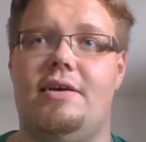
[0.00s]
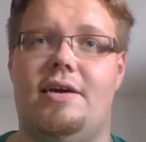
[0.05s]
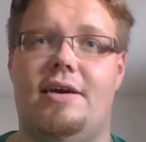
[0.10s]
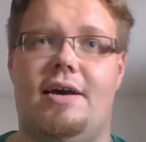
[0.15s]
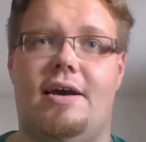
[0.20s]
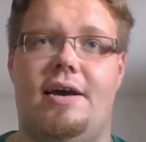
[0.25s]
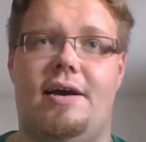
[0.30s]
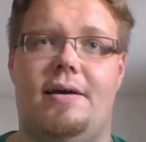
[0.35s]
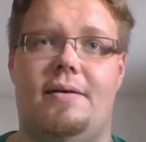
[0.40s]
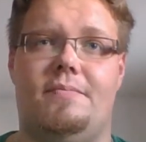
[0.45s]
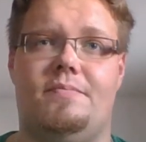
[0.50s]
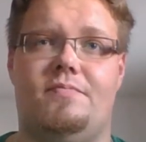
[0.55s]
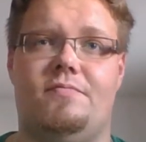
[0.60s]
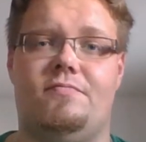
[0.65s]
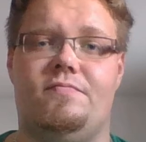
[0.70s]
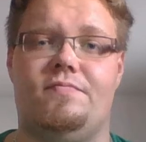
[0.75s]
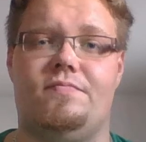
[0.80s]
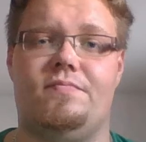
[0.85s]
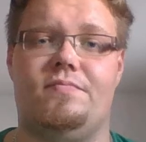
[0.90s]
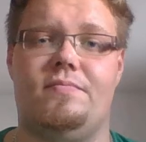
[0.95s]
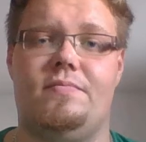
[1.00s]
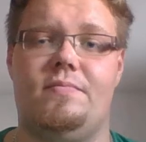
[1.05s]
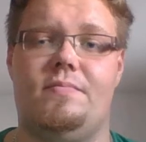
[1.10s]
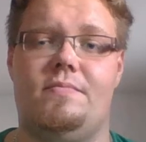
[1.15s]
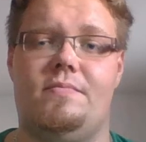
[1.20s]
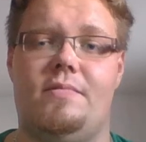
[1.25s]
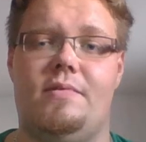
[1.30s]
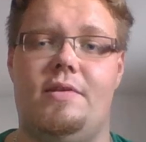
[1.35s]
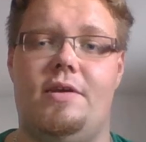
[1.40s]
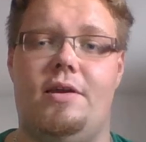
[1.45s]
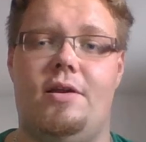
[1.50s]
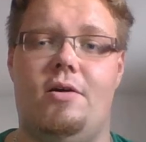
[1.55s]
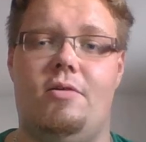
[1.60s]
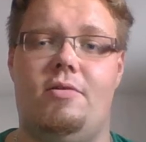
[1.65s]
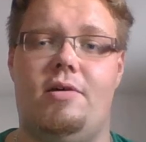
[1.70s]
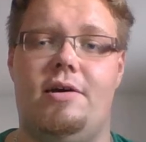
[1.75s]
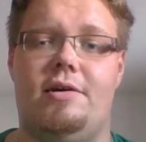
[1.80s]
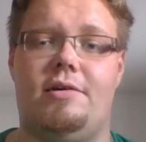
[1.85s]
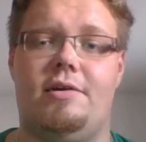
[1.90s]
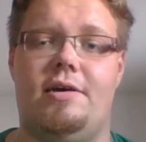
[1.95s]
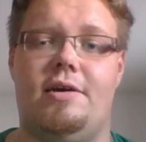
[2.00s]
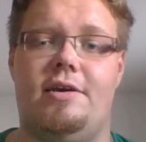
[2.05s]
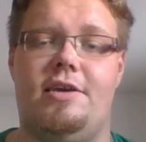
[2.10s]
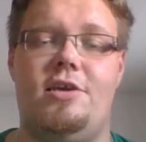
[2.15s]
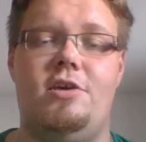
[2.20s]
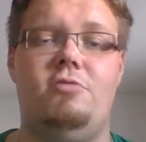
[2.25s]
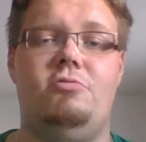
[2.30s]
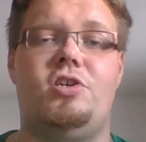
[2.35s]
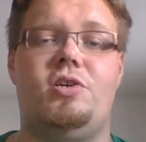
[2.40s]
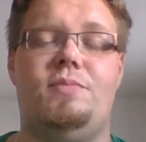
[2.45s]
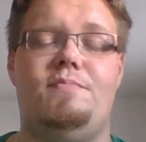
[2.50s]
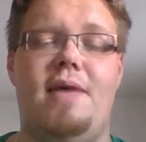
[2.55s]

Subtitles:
a huge